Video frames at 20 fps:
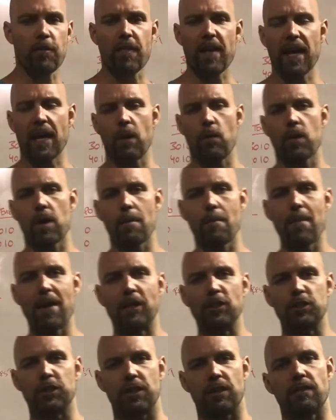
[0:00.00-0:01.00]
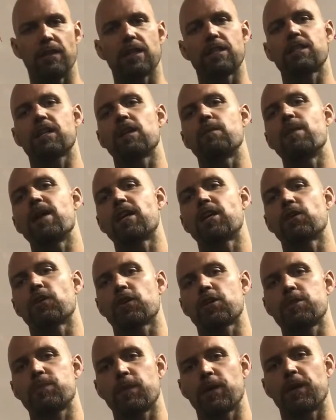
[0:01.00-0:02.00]
thing I want to mention that's going to make your
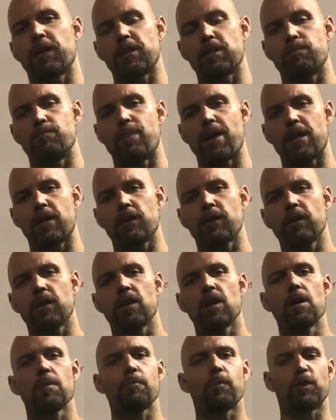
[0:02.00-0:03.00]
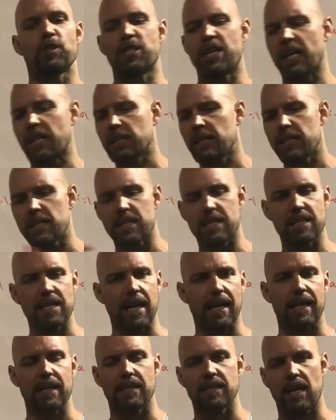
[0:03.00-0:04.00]
experience better, particularly the
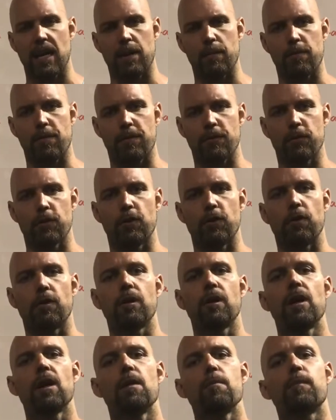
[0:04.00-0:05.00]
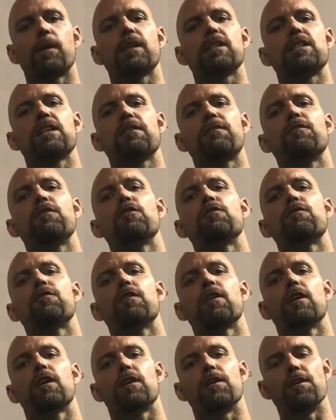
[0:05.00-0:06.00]
second time through, because if you've
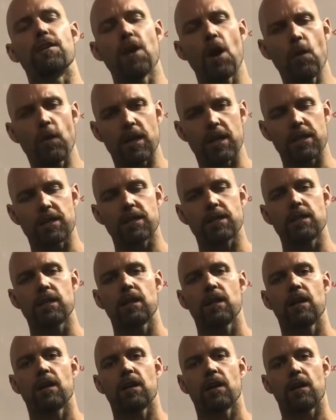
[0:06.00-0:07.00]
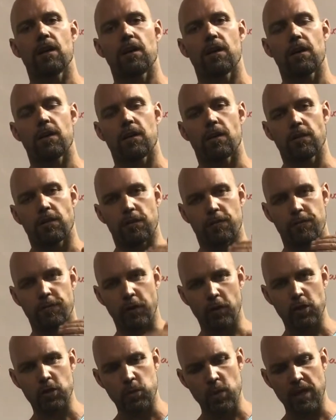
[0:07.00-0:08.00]
noticed, the
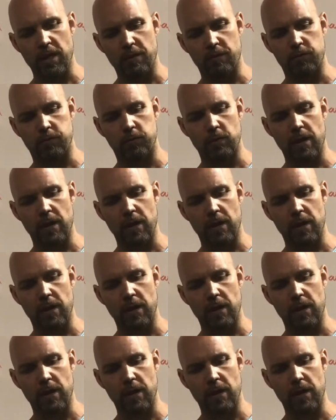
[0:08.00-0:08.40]
first week of